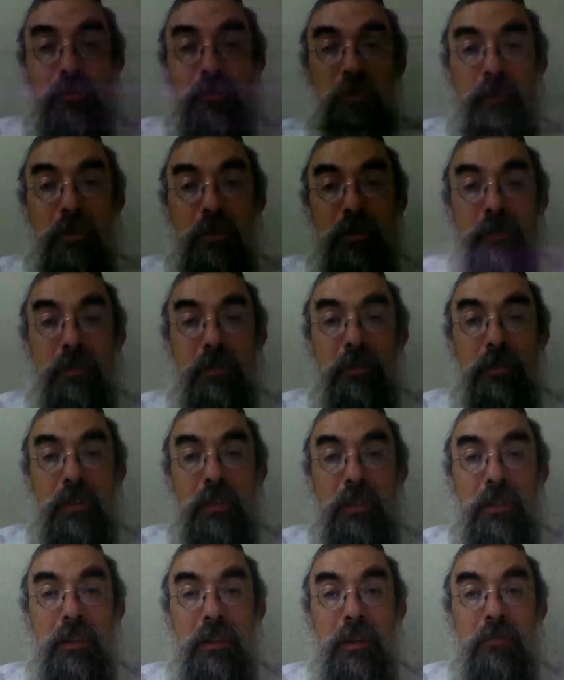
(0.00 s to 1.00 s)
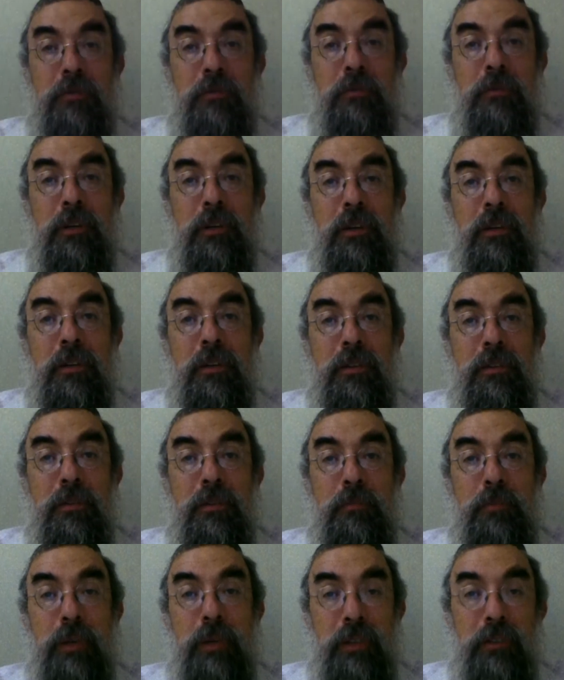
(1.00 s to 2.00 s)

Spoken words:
your words come from your heart.